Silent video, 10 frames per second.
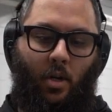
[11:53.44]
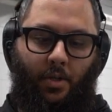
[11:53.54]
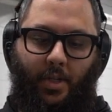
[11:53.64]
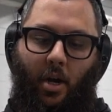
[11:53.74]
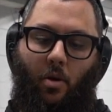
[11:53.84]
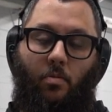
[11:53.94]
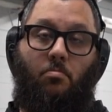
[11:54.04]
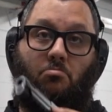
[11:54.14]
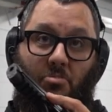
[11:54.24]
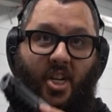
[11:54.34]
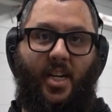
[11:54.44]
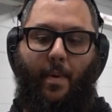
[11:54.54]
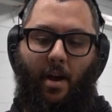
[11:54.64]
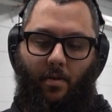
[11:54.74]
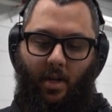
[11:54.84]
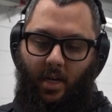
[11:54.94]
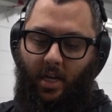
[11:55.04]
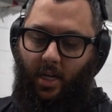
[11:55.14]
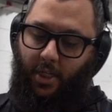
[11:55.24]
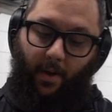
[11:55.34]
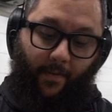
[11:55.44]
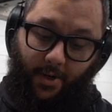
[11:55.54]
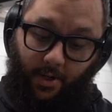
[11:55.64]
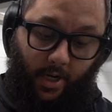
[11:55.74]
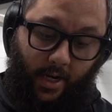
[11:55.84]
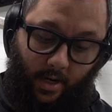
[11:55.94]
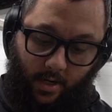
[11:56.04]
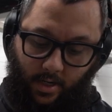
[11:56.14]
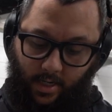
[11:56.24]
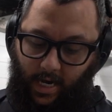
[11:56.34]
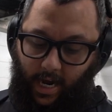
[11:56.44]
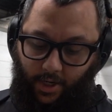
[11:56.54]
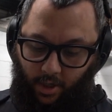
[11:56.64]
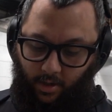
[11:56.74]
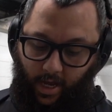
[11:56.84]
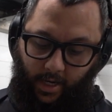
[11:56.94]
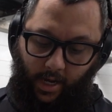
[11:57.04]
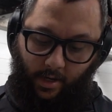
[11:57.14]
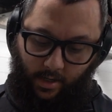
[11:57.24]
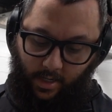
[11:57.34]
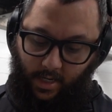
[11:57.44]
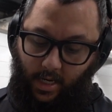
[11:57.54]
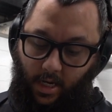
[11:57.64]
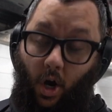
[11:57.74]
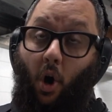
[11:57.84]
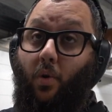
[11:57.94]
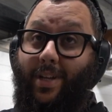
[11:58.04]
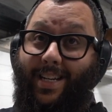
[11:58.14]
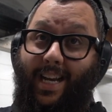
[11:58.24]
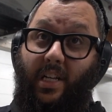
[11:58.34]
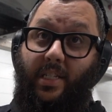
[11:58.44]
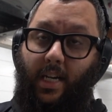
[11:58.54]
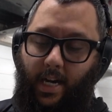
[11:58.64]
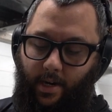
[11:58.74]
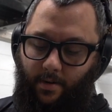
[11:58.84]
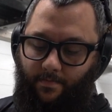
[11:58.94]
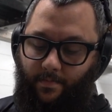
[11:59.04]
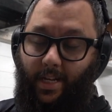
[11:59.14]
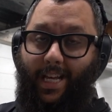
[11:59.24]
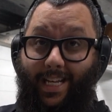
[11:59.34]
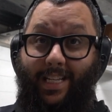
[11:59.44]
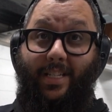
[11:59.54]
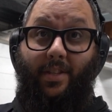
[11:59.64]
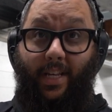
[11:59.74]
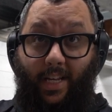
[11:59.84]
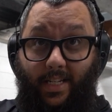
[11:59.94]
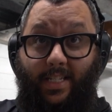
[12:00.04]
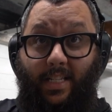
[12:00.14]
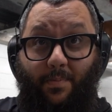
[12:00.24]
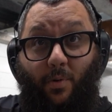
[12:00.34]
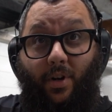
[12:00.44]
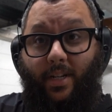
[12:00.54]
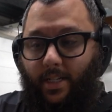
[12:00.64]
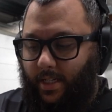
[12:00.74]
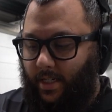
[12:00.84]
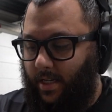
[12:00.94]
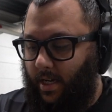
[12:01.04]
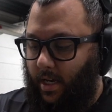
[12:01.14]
So check them out. So far so good. I do like it. Only downside is the slipperiness